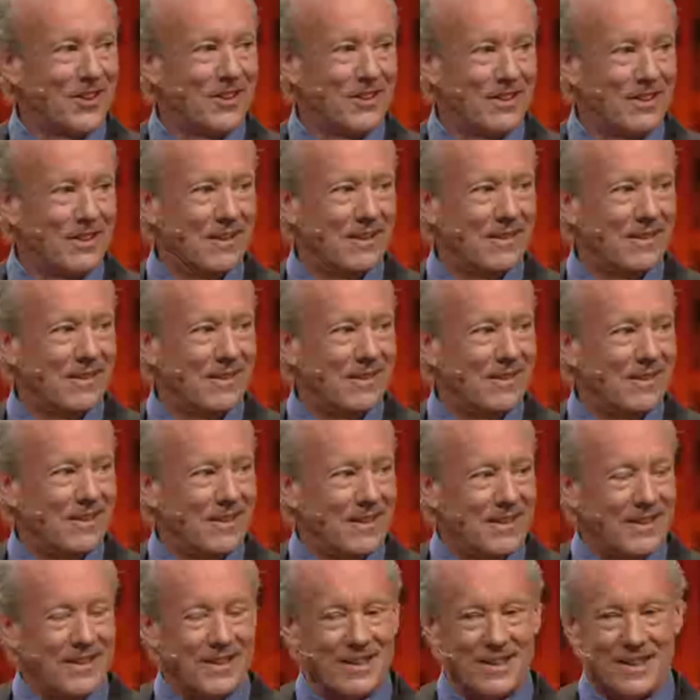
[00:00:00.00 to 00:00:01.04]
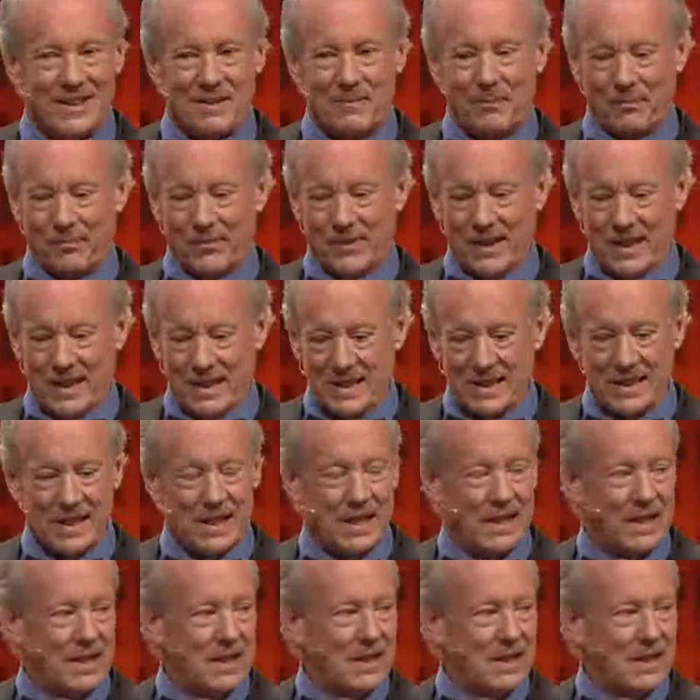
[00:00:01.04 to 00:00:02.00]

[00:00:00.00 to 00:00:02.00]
So thinking about the goods